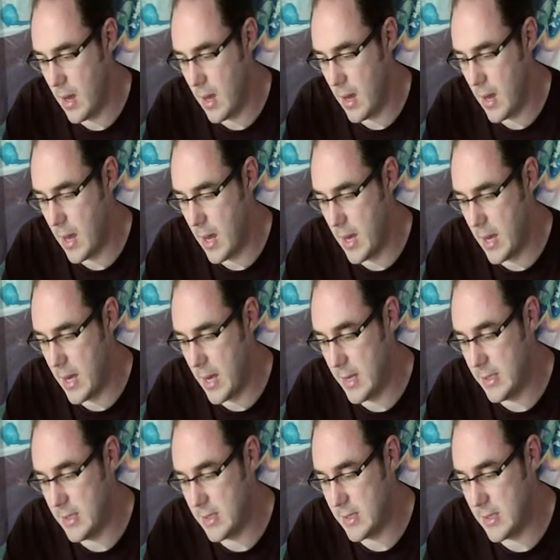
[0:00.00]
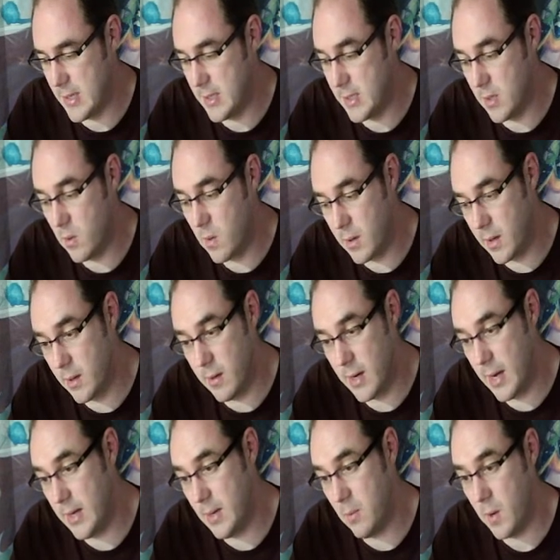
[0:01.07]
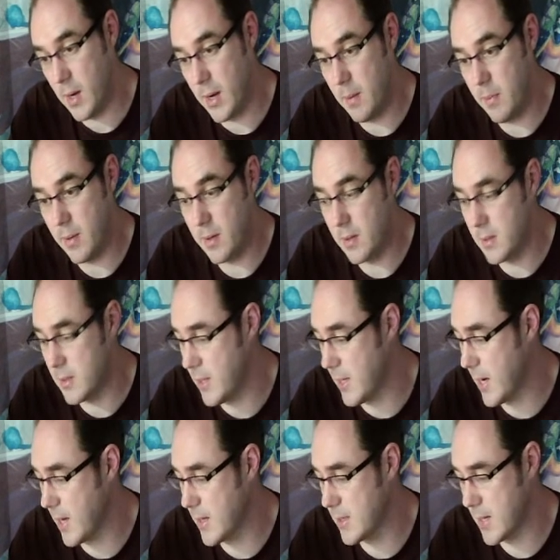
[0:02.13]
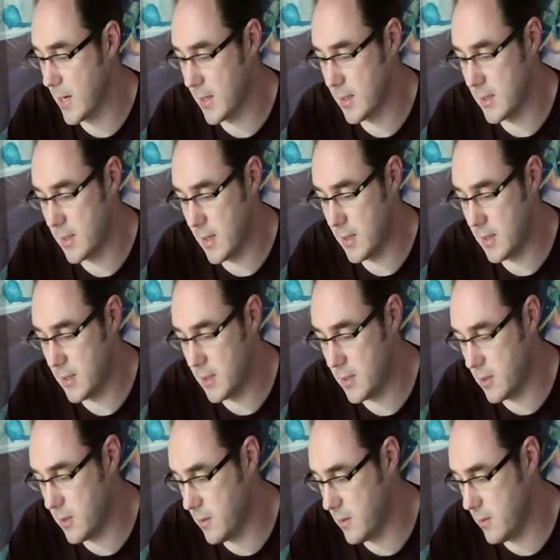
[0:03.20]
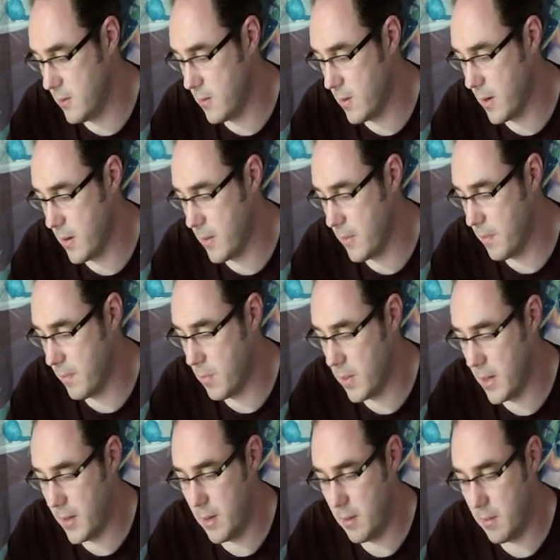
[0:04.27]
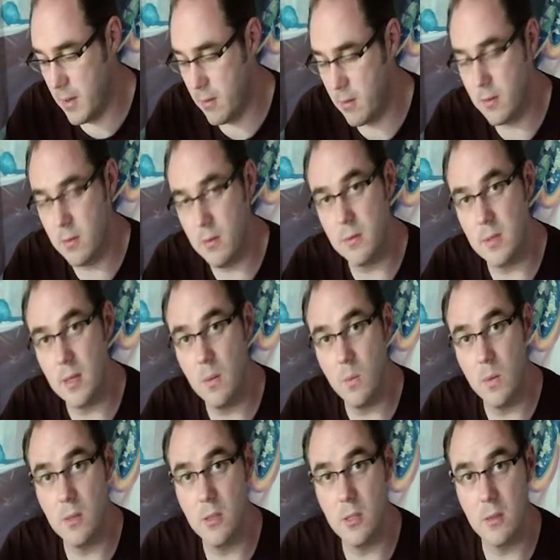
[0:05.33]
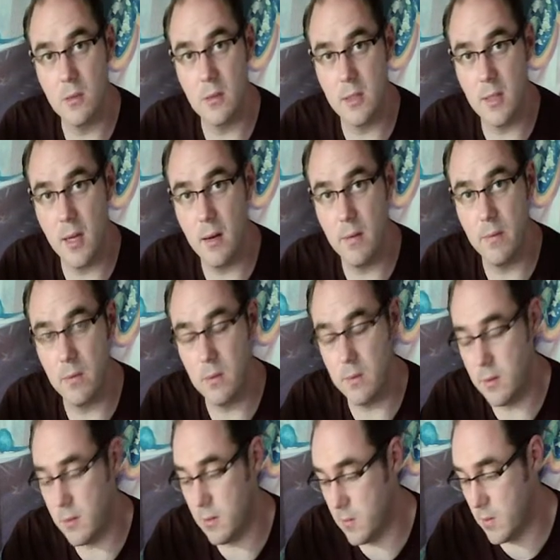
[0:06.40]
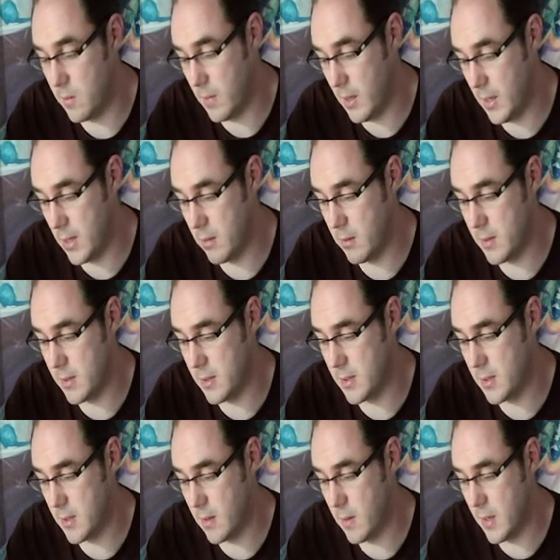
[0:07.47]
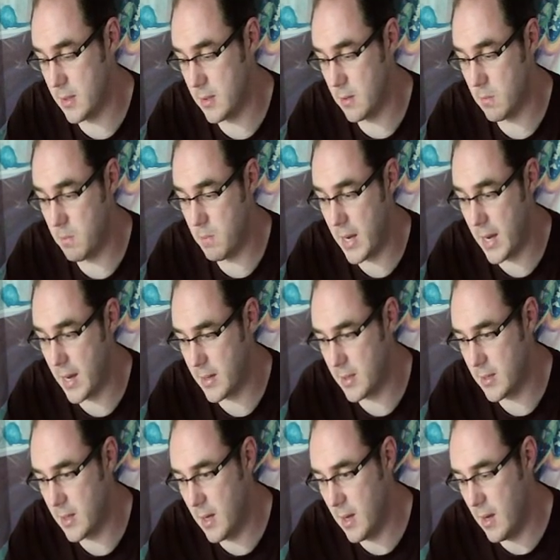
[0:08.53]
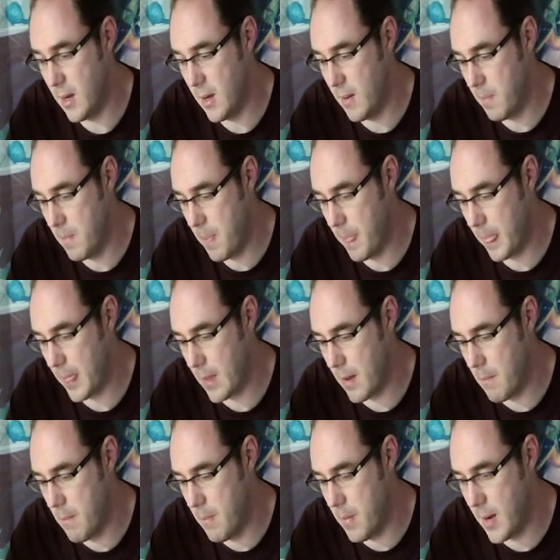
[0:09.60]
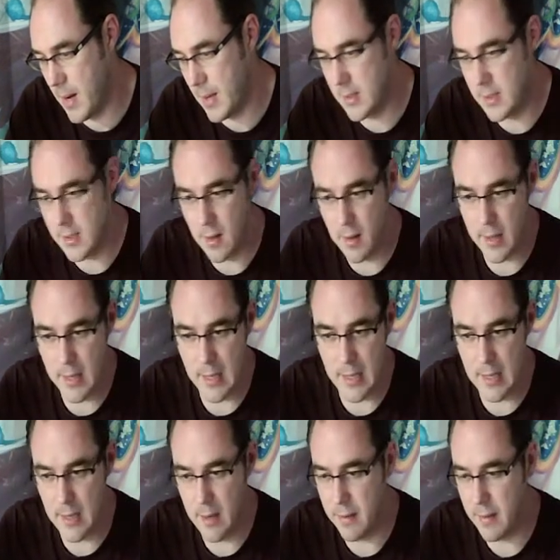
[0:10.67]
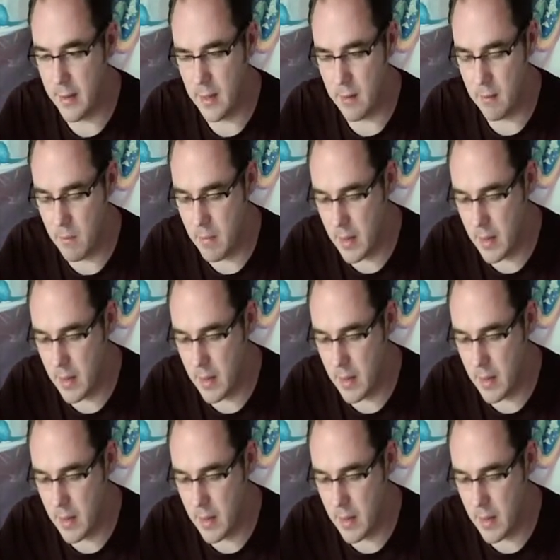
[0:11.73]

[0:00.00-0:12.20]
It's still quite good anyway, because he has access to plenty of miracles that one-shot stuff or do room clearance, so it's not bad, but I think there are better